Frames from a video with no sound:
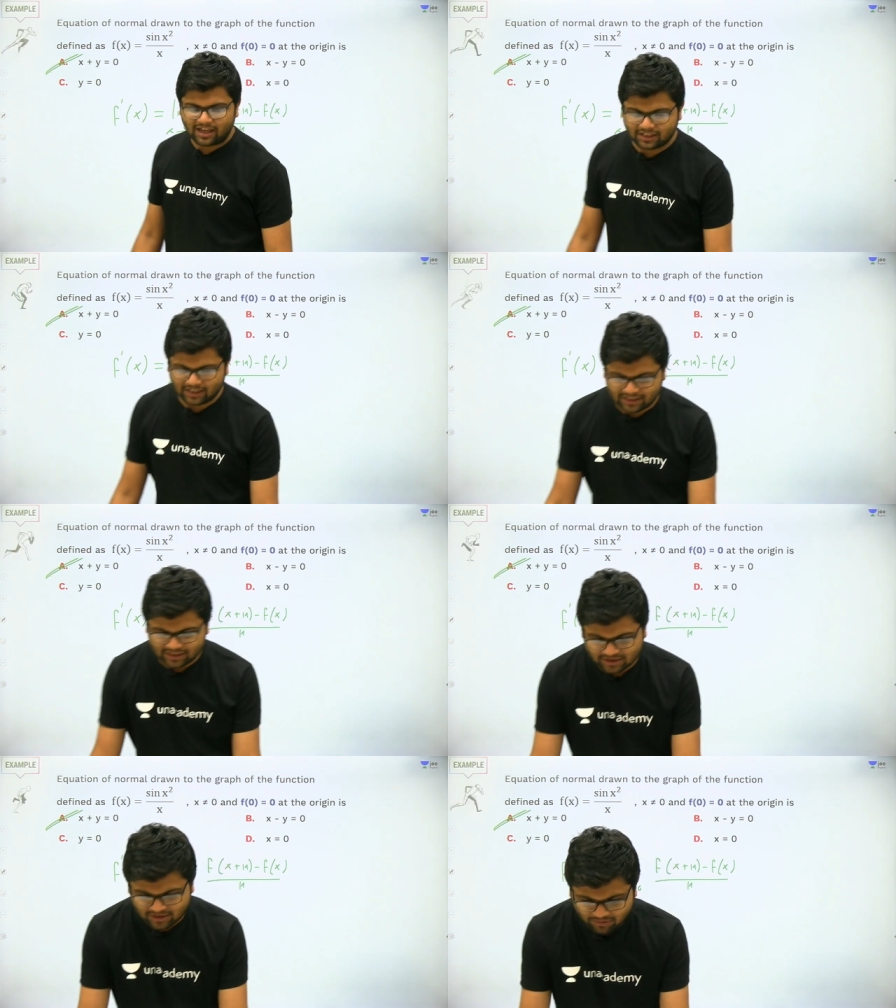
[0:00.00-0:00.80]
a very
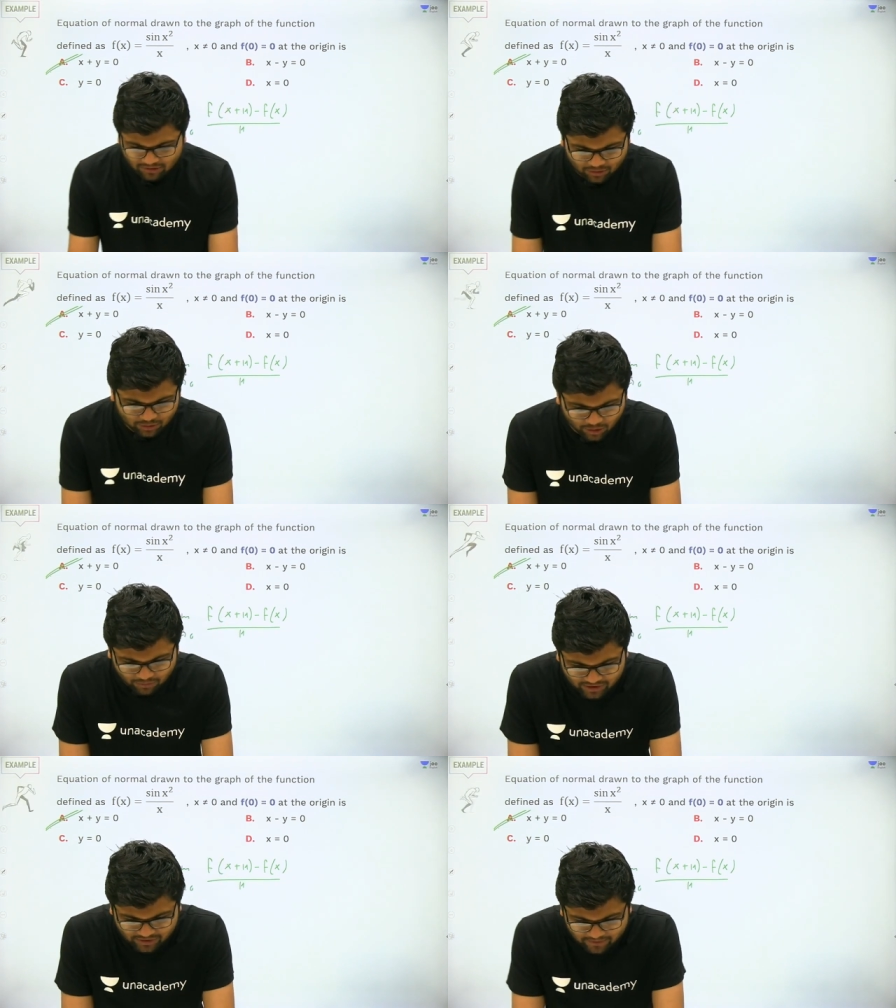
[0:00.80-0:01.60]
interesting way to
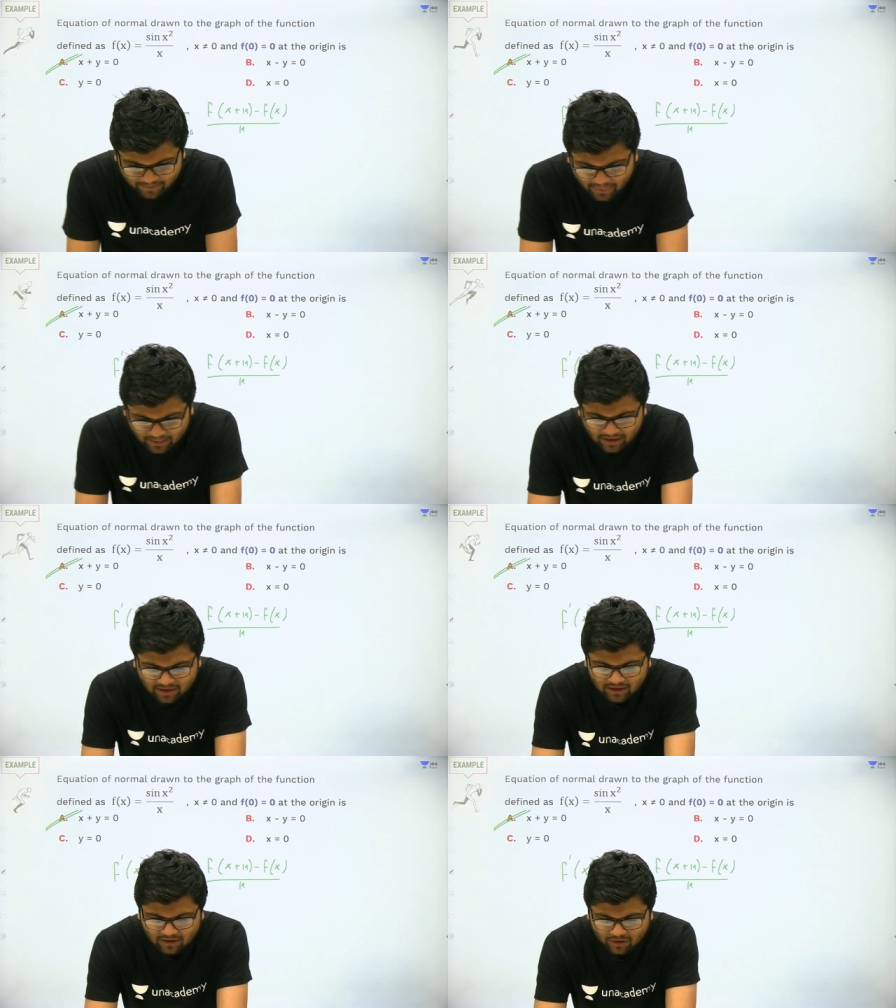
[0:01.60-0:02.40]
solve it.
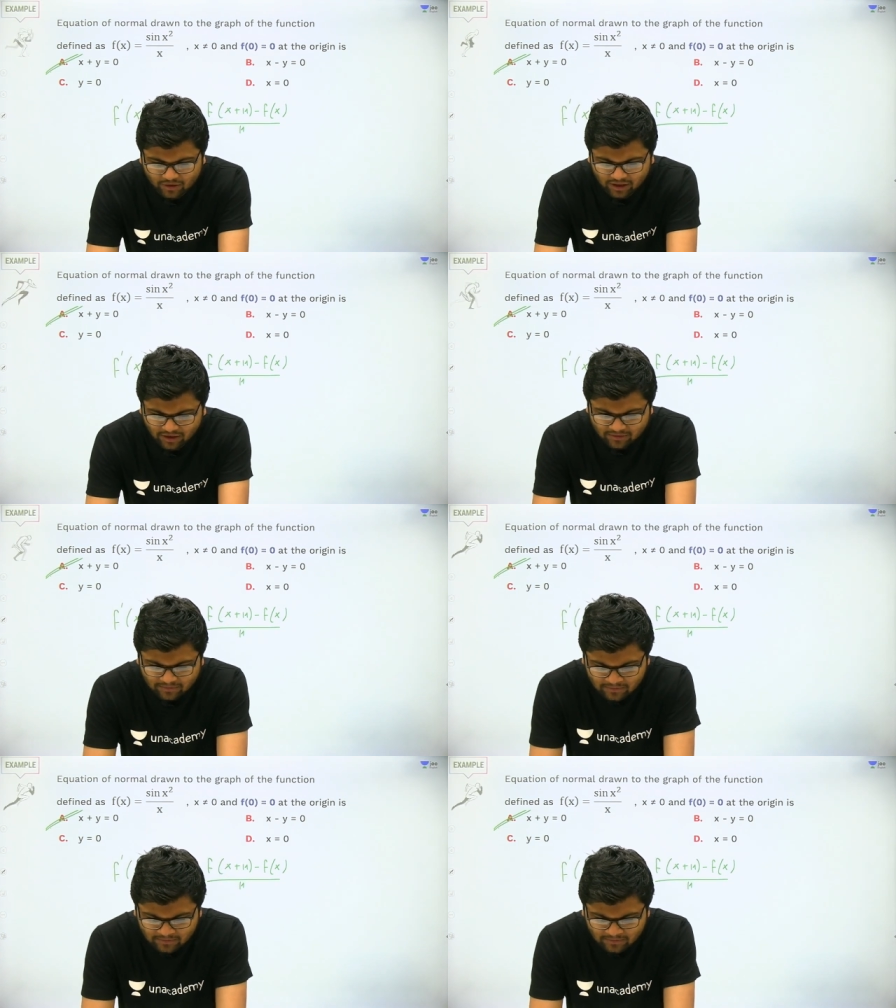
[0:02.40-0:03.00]
Okay,